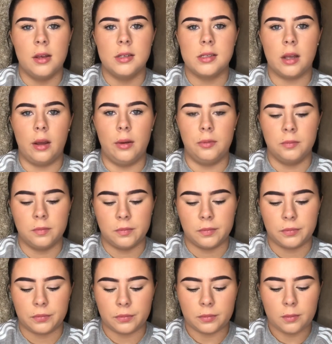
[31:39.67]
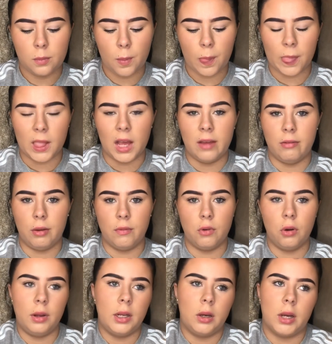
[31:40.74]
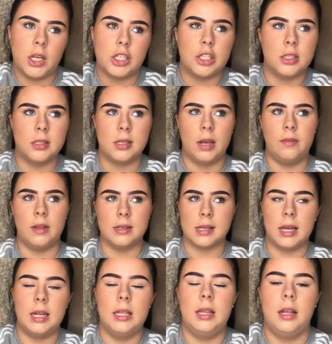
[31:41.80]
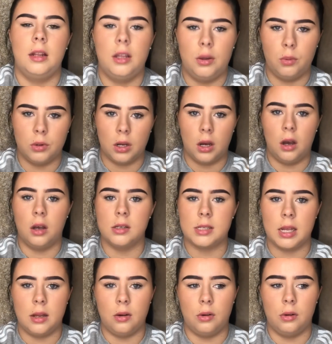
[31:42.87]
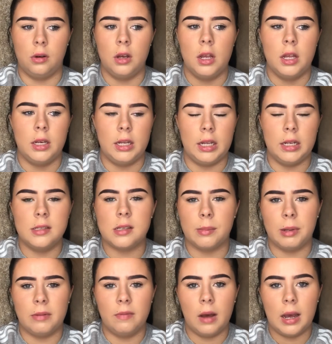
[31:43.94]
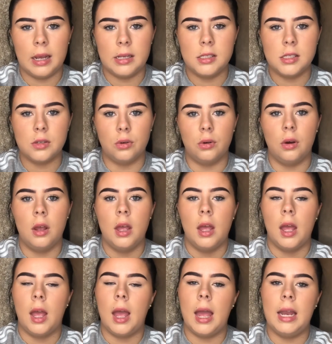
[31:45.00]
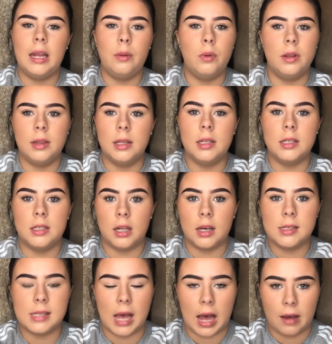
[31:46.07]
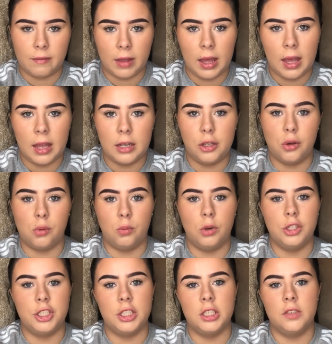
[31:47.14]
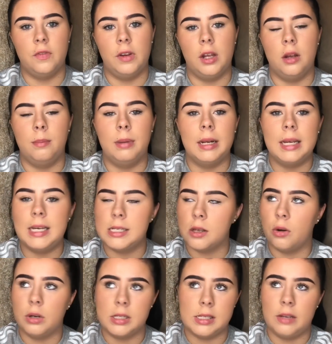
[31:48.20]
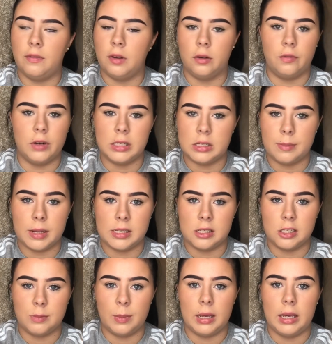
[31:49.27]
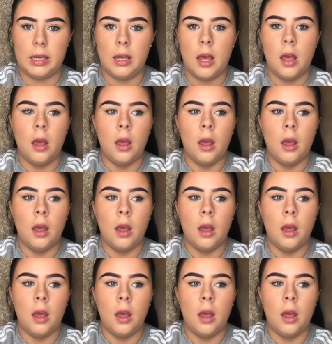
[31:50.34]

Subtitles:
So if you've got any questions, like if there's anything that you want to ask or need some advice, or anyone does have it and you're watching this video, please honestly feel free to message me,